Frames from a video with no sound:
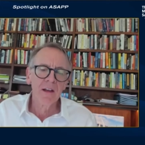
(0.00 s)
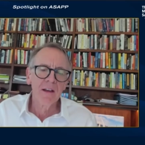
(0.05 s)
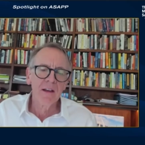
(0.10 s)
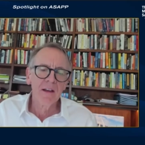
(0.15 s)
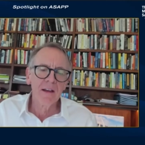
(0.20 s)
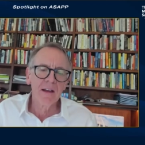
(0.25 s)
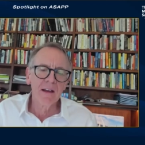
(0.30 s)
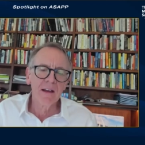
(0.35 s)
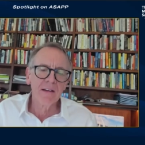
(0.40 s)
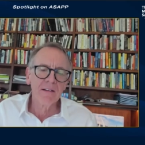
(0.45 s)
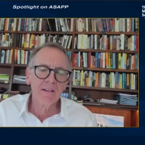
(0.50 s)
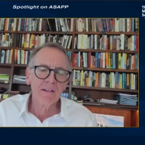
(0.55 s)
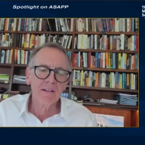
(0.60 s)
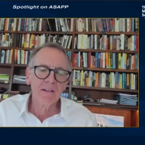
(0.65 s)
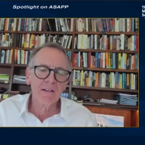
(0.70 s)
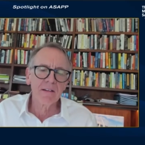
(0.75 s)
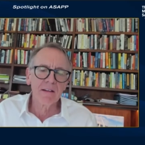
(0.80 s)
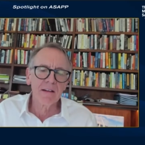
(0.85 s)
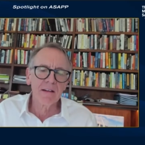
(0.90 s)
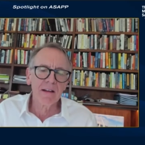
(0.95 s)
and
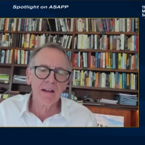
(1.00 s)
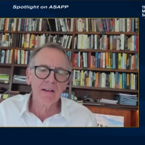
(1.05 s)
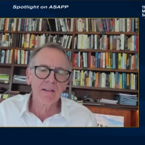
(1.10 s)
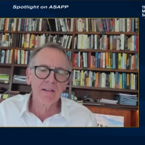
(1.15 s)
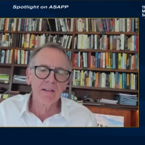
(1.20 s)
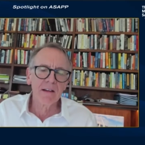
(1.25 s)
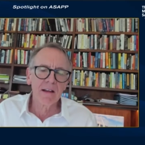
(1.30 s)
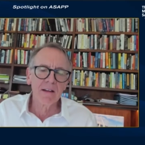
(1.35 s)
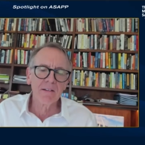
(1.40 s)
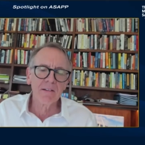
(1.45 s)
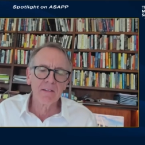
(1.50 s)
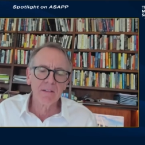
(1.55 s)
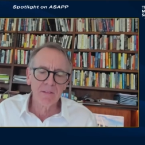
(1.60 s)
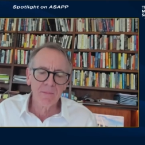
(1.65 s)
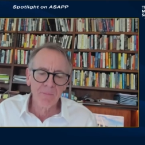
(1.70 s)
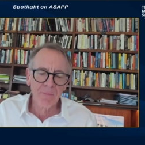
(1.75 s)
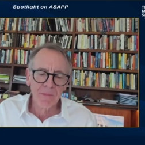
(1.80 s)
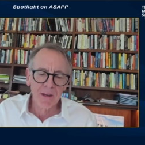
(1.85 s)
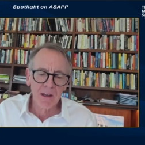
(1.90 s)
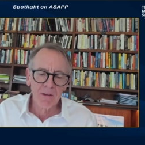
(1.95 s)
and
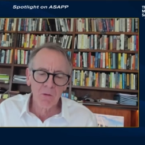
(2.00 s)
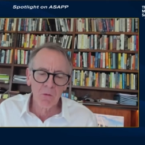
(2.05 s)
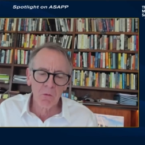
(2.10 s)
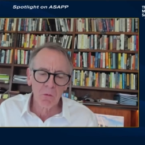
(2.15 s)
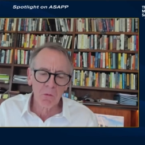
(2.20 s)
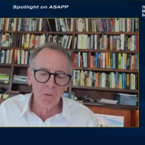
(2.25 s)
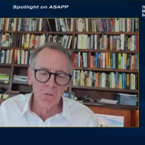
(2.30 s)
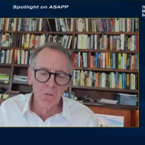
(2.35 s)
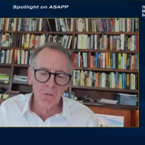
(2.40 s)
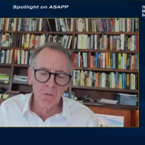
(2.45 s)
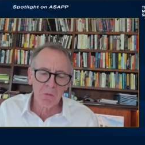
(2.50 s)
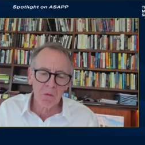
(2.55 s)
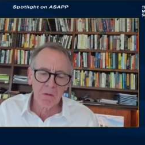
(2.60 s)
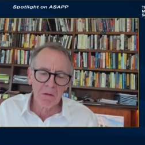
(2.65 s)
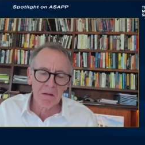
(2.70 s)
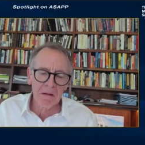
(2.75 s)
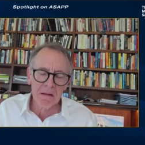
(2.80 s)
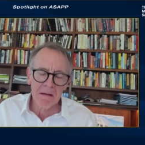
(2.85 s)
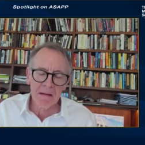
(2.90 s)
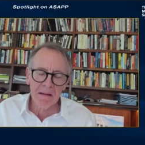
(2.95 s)

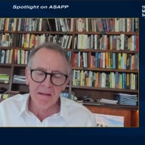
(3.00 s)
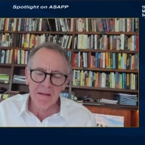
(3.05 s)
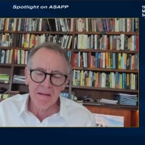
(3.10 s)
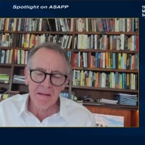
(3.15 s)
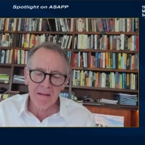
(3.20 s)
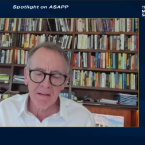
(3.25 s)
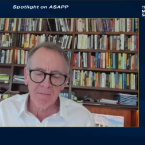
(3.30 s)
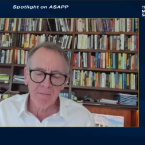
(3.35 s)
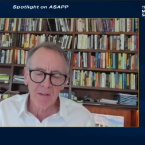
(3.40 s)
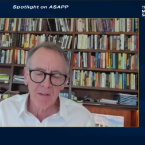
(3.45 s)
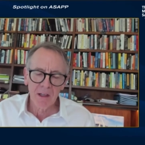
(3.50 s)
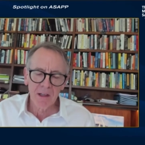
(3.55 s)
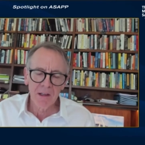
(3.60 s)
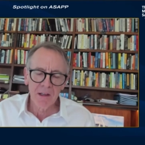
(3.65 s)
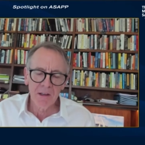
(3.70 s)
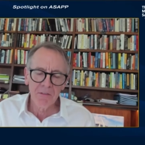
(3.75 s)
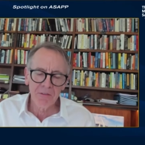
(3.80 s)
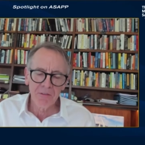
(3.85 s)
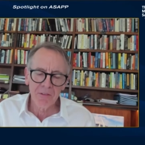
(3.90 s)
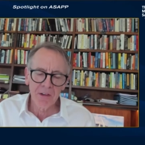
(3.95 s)
he
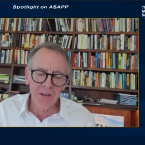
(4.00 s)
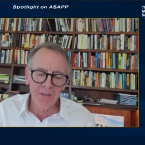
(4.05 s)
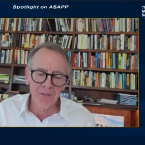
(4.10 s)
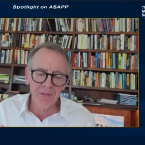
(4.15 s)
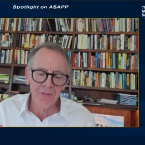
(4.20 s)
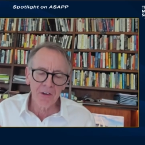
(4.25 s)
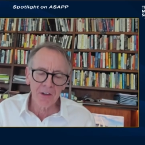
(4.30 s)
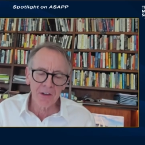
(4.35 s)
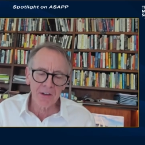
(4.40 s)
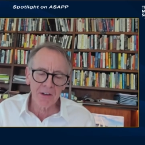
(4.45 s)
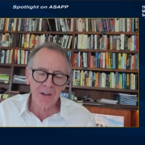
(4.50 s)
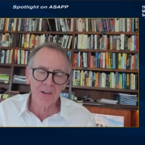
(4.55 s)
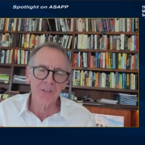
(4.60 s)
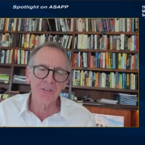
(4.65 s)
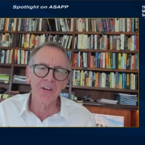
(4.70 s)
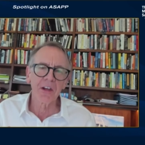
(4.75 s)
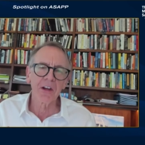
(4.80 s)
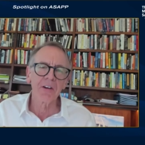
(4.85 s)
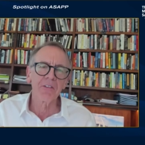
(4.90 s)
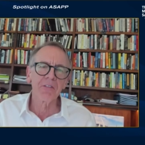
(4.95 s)
fit a
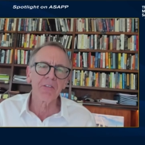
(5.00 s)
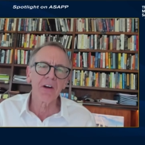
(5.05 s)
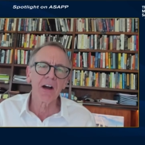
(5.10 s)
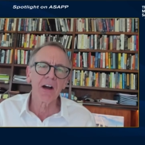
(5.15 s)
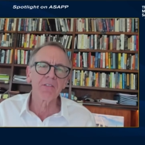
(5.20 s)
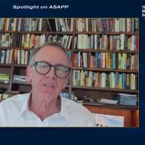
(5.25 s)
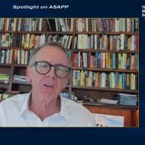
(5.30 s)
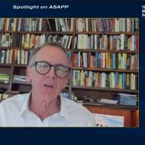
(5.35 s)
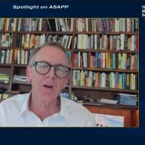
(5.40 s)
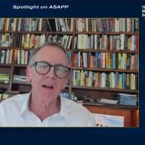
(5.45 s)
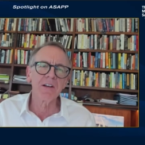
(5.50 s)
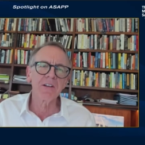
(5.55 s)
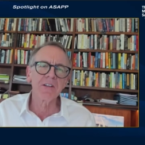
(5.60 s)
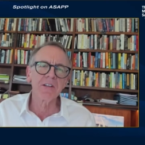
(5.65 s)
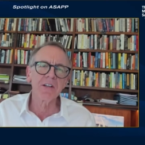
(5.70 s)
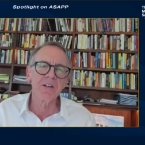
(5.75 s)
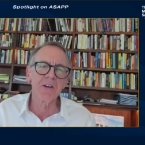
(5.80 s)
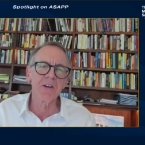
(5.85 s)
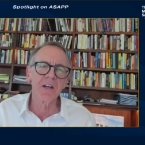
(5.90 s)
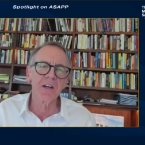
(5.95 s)
set of 5
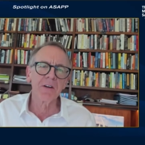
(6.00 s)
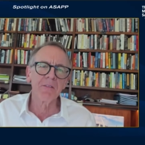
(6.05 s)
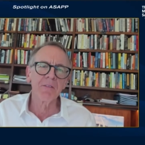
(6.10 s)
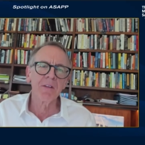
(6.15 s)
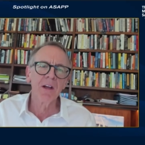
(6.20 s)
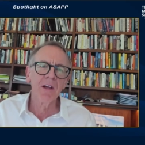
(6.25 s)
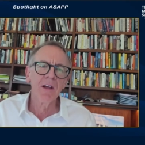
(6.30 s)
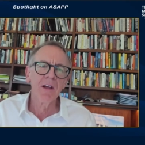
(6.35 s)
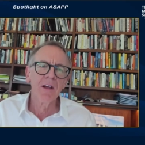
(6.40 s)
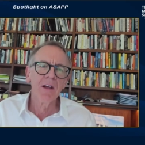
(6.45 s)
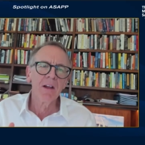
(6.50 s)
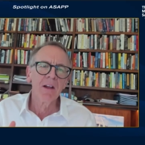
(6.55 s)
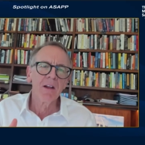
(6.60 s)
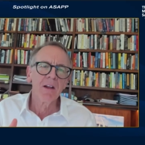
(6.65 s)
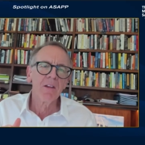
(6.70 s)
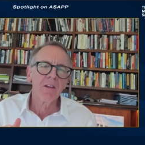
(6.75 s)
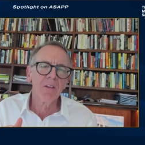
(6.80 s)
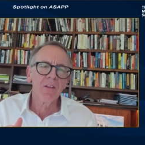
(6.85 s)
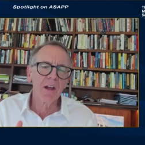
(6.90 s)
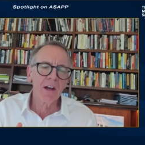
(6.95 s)
criteria
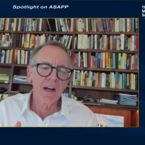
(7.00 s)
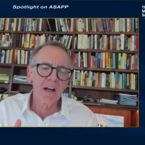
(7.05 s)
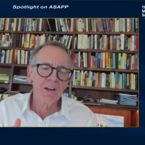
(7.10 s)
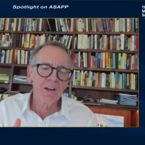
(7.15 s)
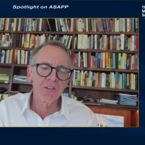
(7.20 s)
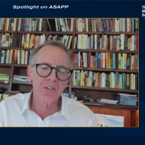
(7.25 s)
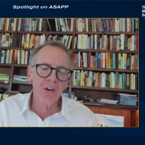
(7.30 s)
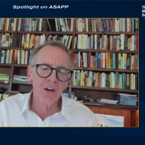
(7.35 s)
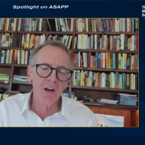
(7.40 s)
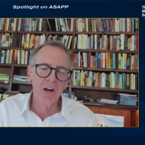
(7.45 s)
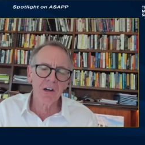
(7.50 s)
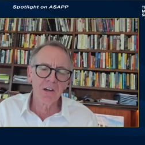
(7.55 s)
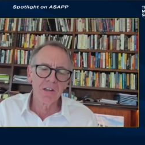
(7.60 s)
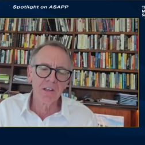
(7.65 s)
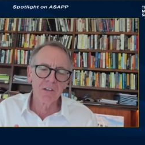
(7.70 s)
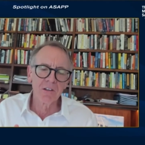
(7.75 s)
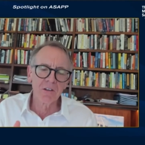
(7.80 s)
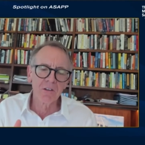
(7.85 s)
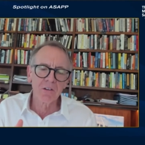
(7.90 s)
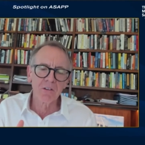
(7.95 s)
that I saw
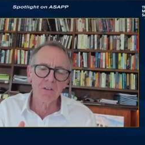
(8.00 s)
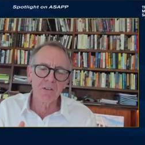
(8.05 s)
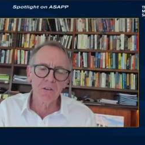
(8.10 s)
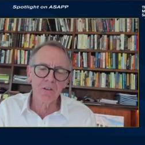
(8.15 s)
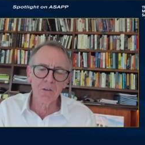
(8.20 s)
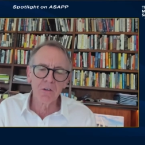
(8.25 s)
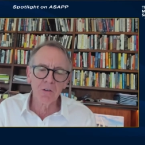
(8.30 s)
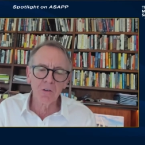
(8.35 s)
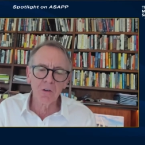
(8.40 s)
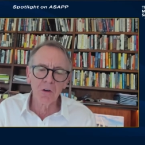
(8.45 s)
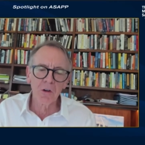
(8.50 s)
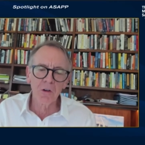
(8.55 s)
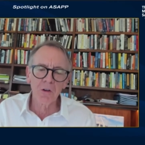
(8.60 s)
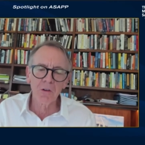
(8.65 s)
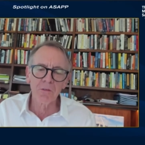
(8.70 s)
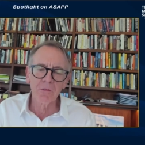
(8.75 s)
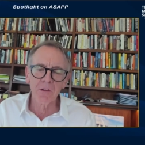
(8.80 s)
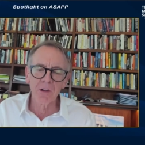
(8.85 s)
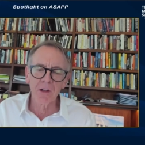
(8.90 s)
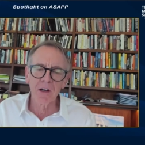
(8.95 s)
in
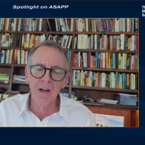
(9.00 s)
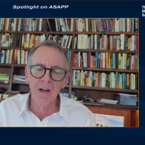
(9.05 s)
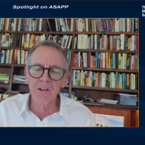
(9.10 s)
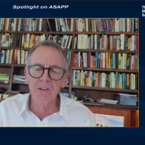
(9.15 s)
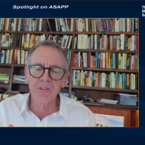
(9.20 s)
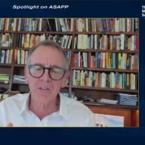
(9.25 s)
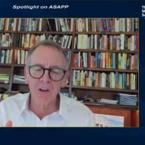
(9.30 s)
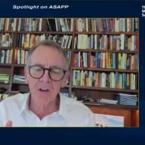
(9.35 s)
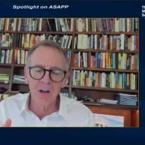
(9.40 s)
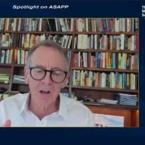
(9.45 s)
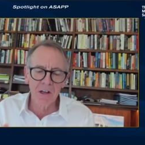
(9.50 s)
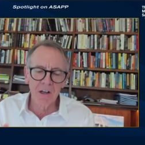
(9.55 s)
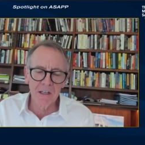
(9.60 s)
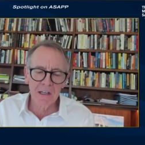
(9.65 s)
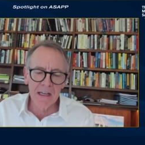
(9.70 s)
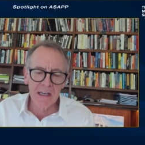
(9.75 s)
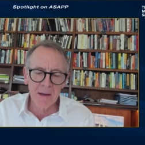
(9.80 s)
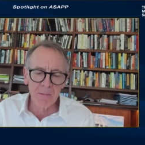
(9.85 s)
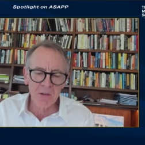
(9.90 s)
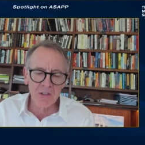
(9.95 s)
Google, that I saw
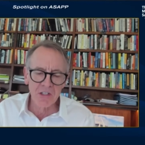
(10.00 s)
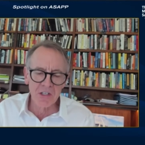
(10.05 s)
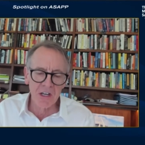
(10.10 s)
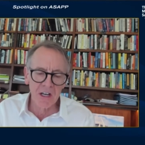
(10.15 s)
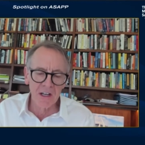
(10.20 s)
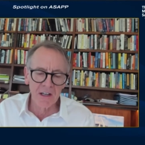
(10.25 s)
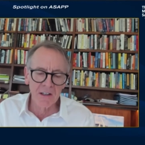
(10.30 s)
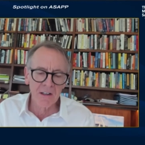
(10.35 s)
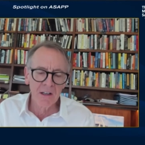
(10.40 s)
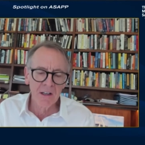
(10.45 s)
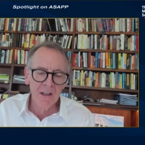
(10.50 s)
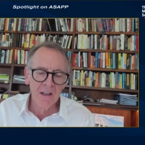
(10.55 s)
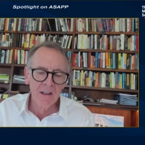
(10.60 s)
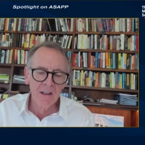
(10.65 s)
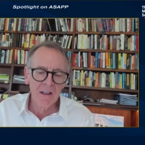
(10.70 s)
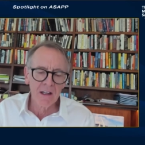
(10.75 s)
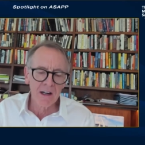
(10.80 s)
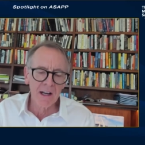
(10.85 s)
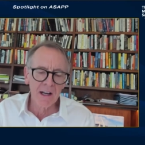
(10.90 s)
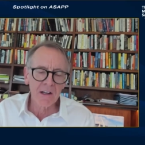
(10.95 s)
in Amazon,
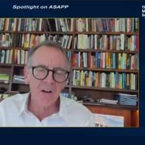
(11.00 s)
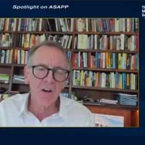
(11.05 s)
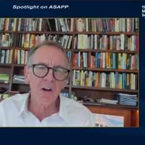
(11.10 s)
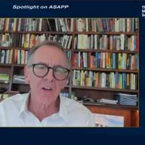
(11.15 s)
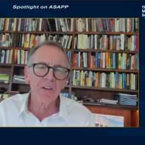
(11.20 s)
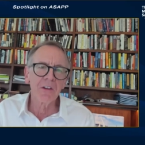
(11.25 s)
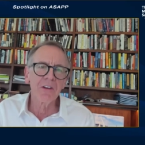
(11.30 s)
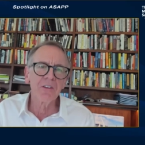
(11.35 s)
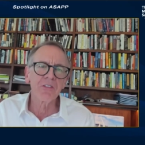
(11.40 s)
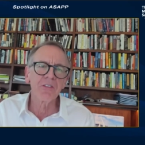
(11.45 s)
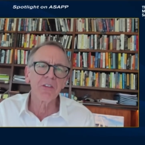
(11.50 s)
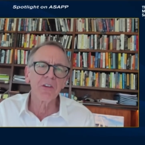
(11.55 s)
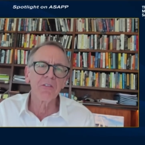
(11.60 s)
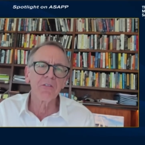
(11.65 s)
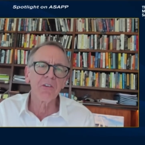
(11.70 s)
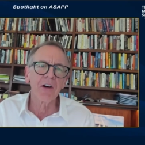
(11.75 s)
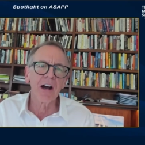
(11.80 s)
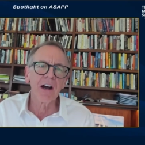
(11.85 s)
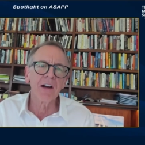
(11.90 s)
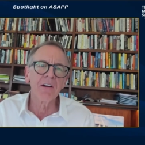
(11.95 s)
and I call these the
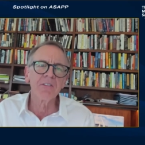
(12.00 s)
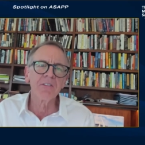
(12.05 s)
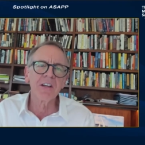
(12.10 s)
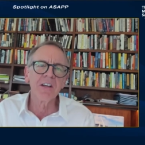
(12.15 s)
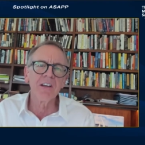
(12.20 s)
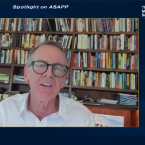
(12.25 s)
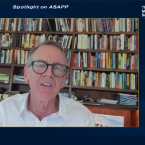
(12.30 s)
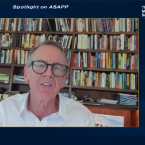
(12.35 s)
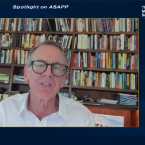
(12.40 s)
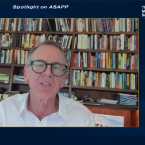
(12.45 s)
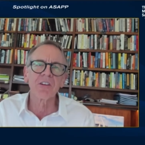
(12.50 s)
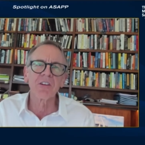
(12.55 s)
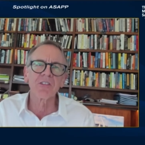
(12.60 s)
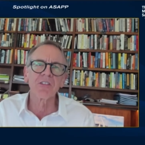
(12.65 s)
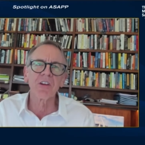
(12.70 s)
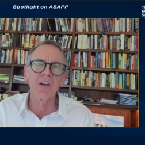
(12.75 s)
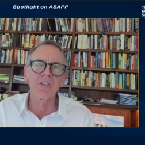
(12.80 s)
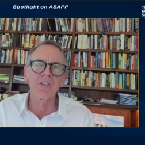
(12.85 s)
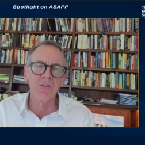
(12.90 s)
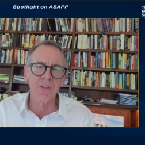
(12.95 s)
5 key
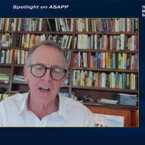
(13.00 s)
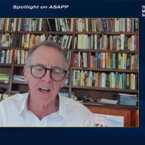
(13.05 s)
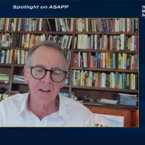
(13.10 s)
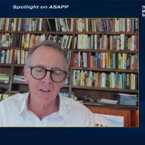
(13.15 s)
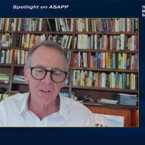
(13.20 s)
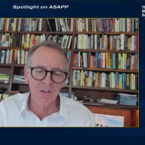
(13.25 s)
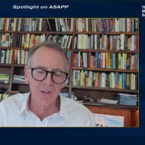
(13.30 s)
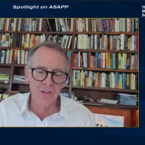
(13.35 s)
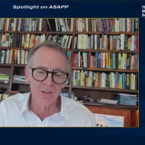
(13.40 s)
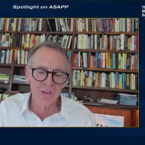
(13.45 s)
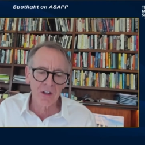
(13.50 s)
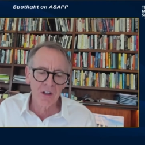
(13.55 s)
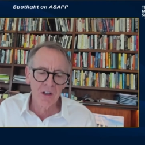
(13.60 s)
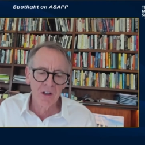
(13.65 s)
success factors